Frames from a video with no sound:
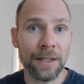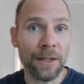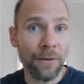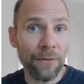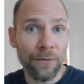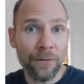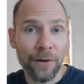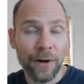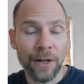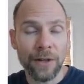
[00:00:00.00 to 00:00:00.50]

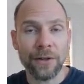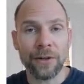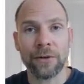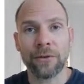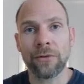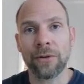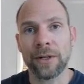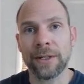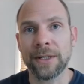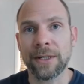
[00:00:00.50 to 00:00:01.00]
different
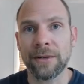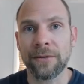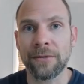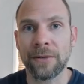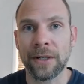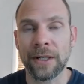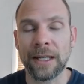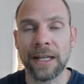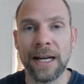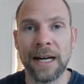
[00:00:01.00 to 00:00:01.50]
across
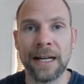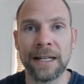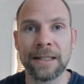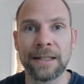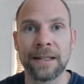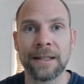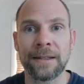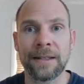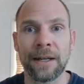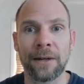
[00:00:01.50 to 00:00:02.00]
different
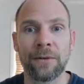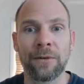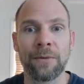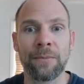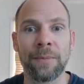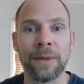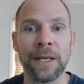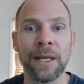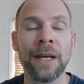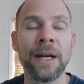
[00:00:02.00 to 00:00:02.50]
classes. There could
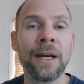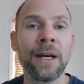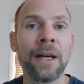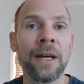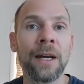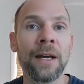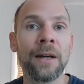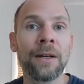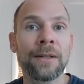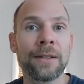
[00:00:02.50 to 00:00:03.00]
be
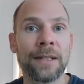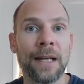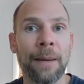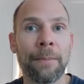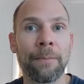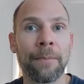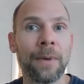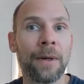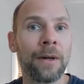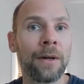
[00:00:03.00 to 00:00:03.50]

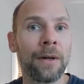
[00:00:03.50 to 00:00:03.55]
some